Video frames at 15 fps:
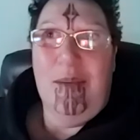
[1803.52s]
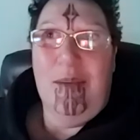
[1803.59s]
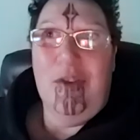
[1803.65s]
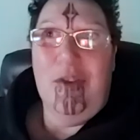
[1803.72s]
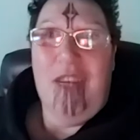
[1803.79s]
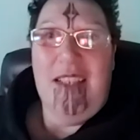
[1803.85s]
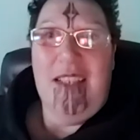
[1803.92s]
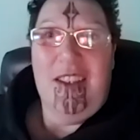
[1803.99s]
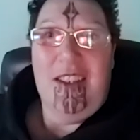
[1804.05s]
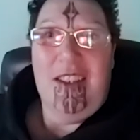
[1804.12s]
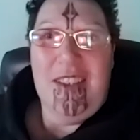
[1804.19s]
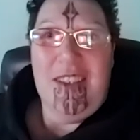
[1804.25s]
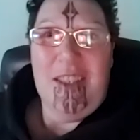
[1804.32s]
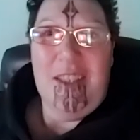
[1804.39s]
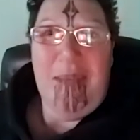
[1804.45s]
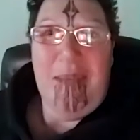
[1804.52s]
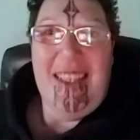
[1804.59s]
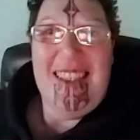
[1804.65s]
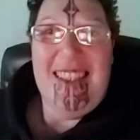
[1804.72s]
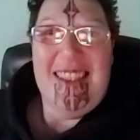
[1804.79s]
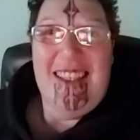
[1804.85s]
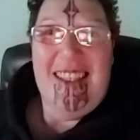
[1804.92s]
creator of the
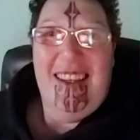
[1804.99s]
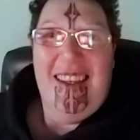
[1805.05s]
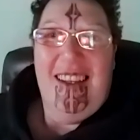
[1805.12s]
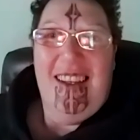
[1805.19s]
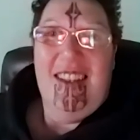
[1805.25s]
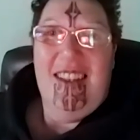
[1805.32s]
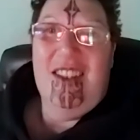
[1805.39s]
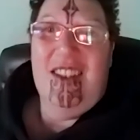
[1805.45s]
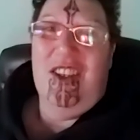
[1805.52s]
space, so